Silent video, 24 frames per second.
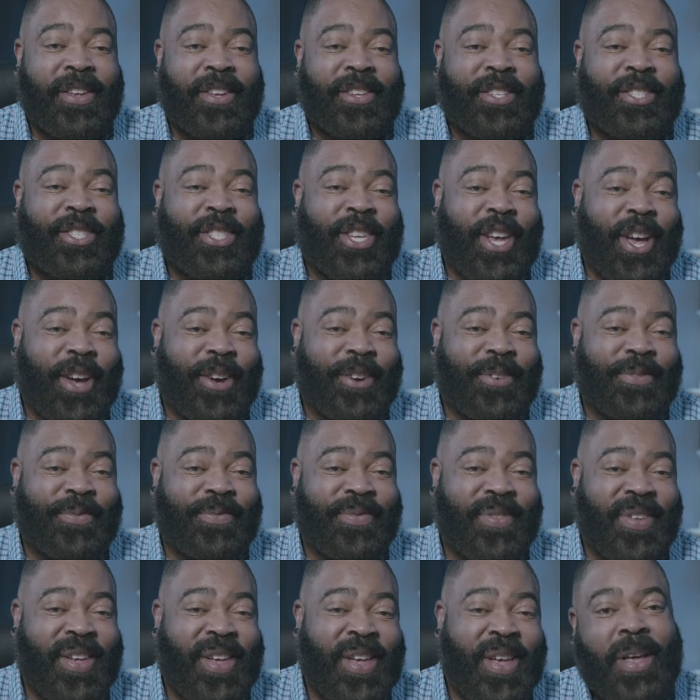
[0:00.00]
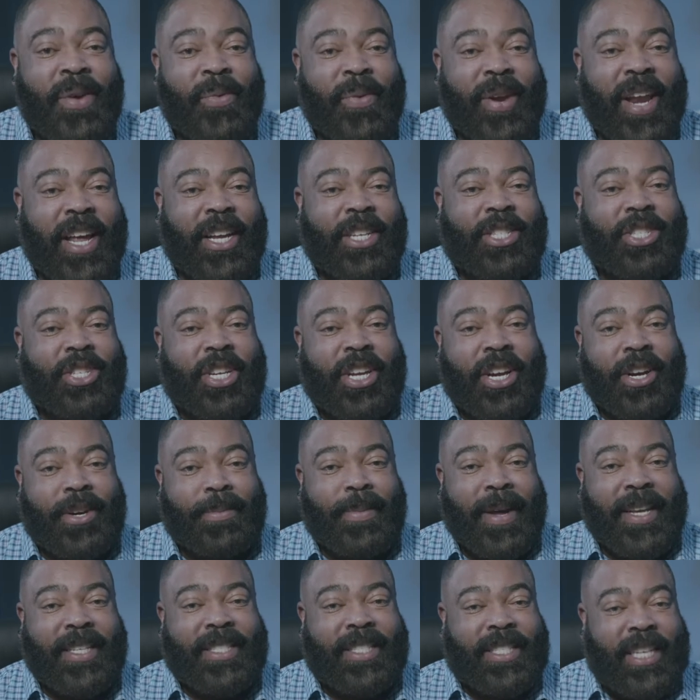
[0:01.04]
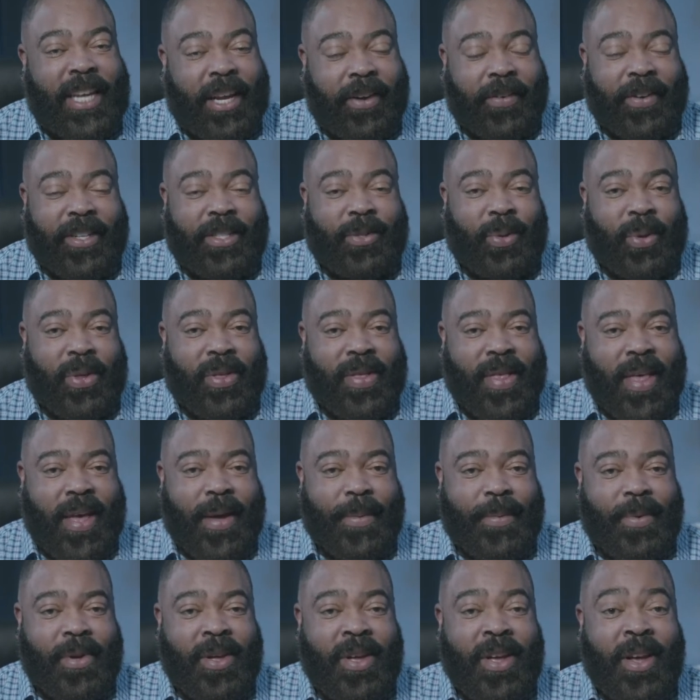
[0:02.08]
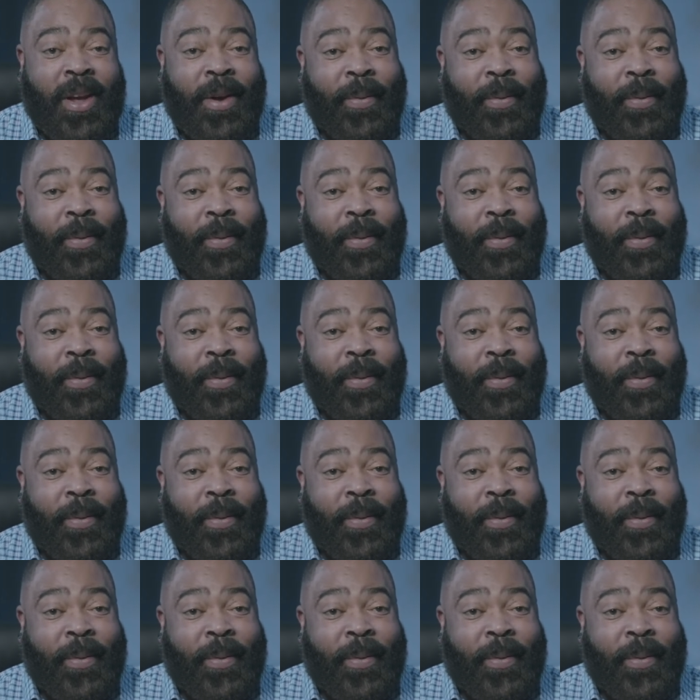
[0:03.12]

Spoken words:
So, when I shared my secrets with them,